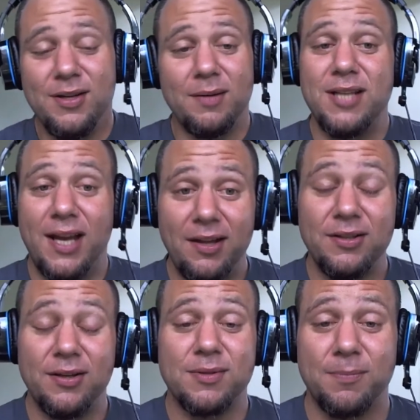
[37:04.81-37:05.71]
I'm
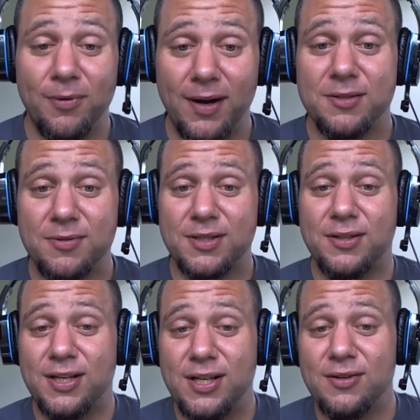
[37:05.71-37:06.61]
telling you, I'm surprised we're
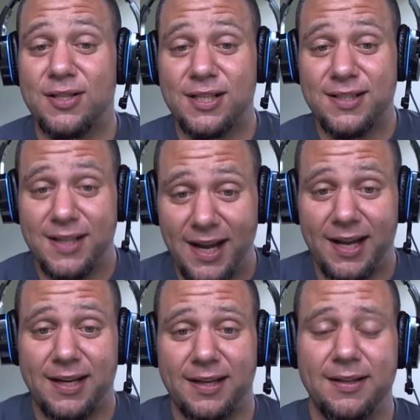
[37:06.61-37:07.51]
still here
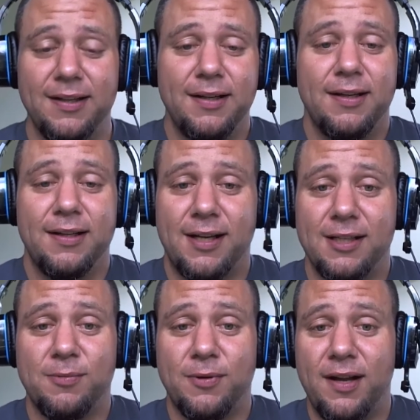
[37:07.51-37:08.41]
today.
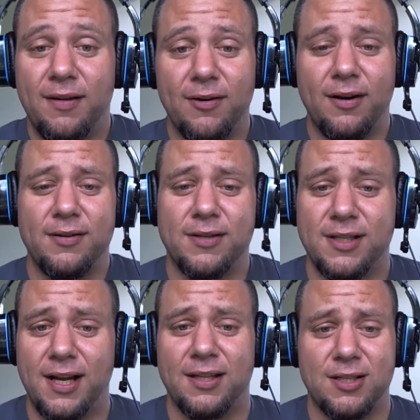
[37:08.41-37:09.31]
Kids will never
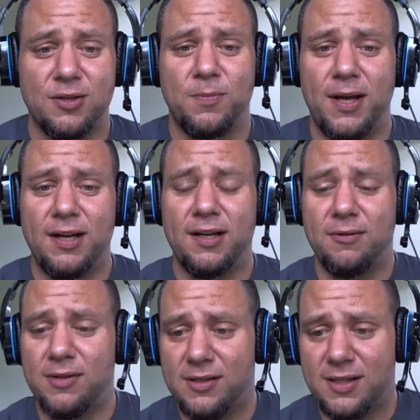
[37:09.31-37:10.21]
understand the
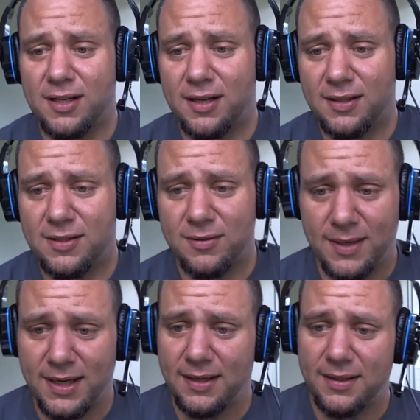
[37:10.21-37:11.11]
stupidity we used to get into,
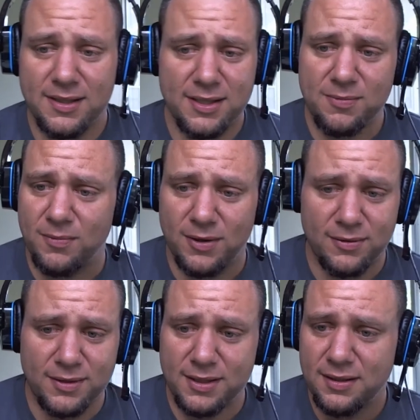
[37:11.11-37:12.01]
man. They just
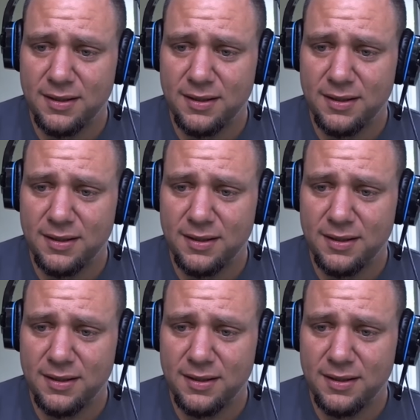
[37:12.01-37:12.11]
won't.